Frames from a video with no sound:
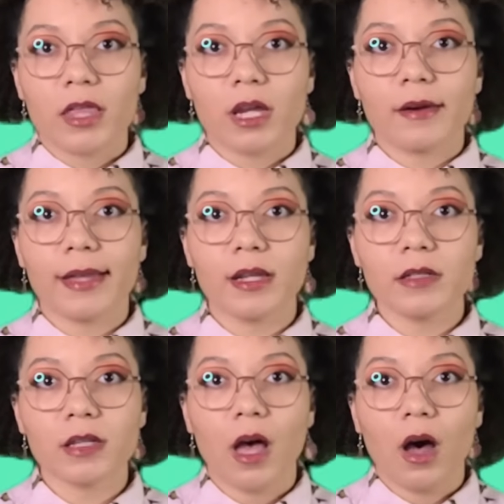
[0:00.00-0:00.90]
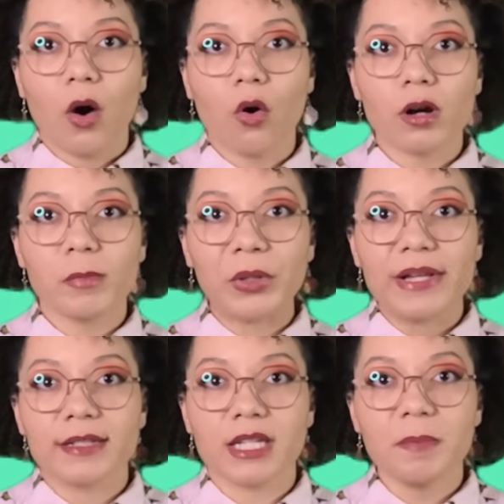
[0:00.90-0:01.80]
They are hideous
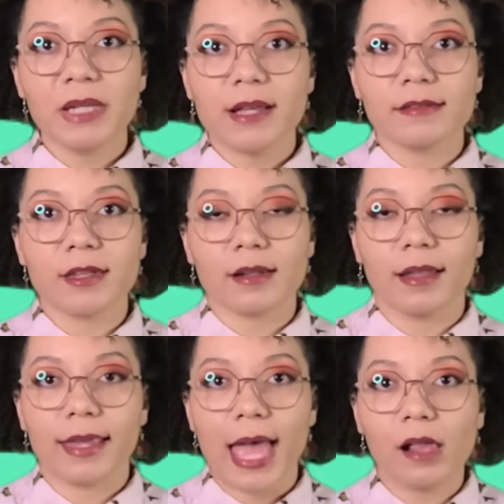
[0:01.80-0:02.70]
horrible, deeply unsettling